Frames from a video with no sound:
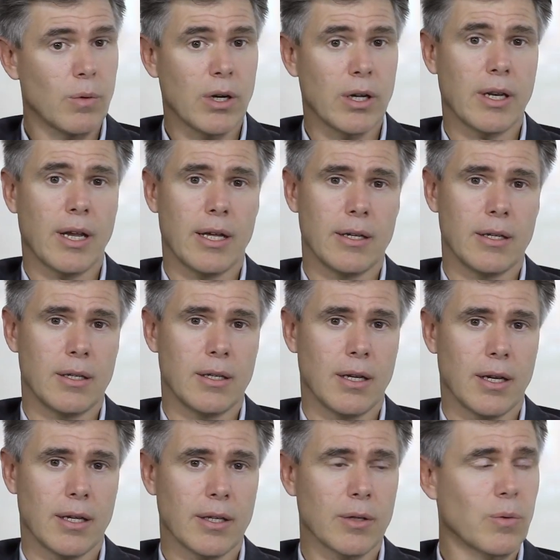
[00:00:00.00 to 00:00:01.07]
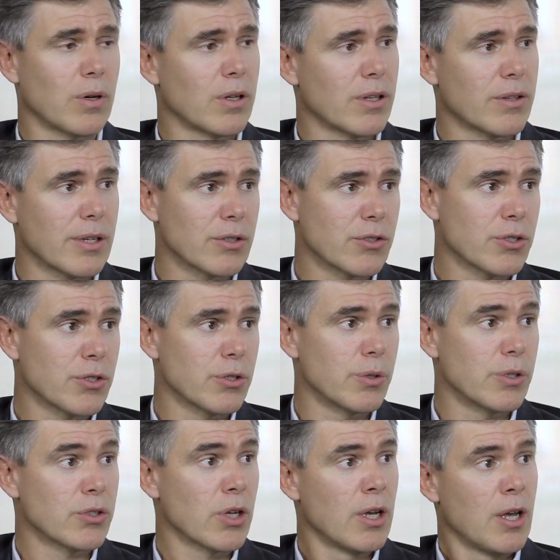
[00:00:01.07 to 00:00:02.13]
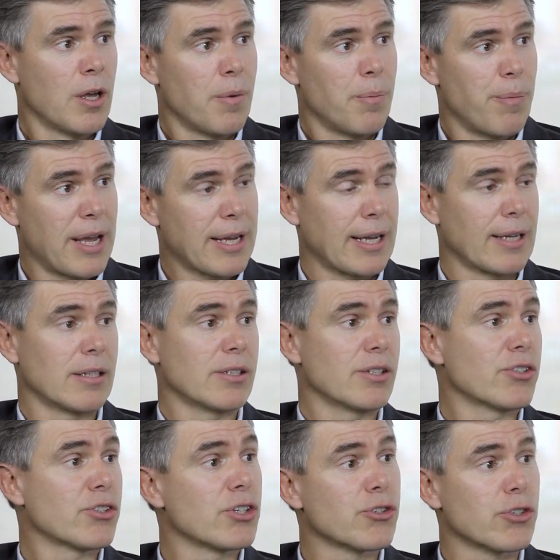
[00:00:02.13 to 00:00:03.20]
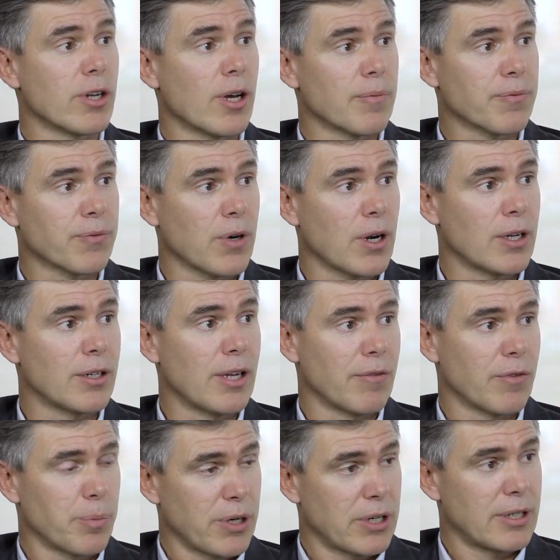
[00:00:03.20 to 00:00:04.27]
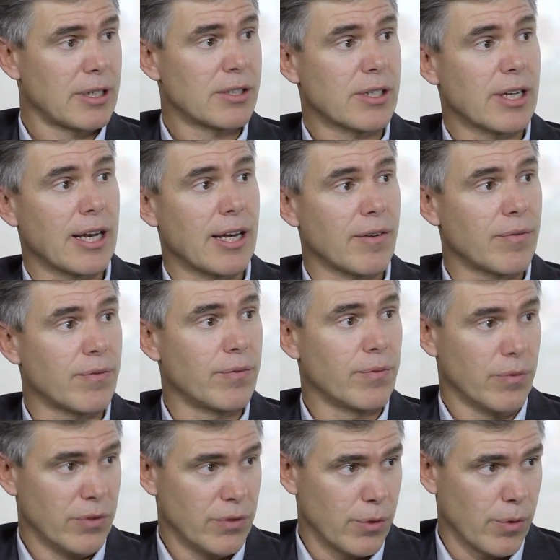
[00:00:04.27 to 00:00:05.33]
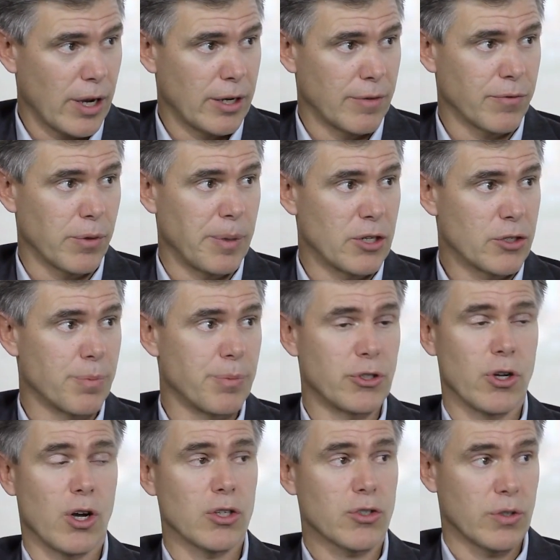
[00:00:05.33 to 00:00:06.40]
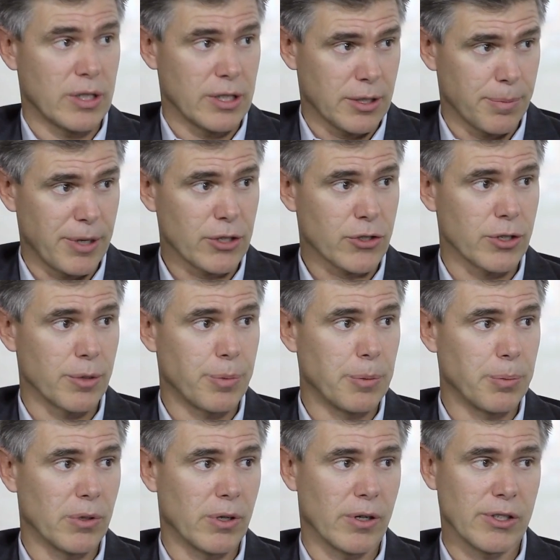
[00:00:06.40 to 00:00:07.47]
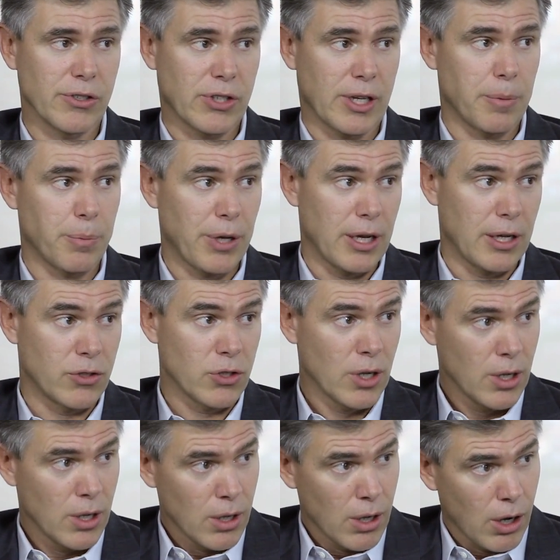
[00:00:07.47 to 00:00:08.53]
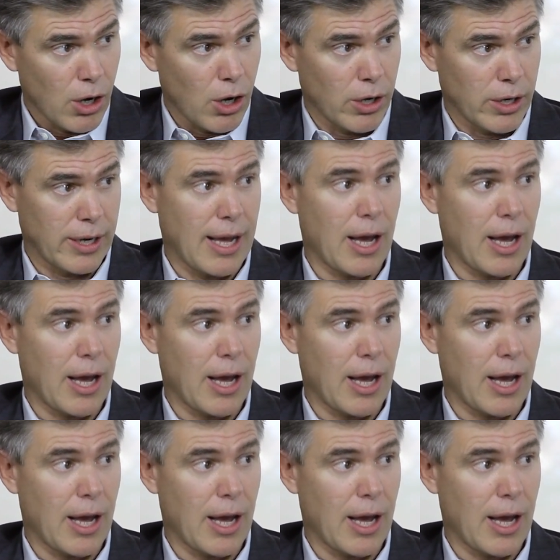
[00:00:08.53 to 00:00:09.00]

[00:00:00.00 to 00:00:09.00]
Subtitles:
well, and I think one of the things too is making the decision up front. Everybody needs to have the right information, but you also need to make sure people are on the same page on an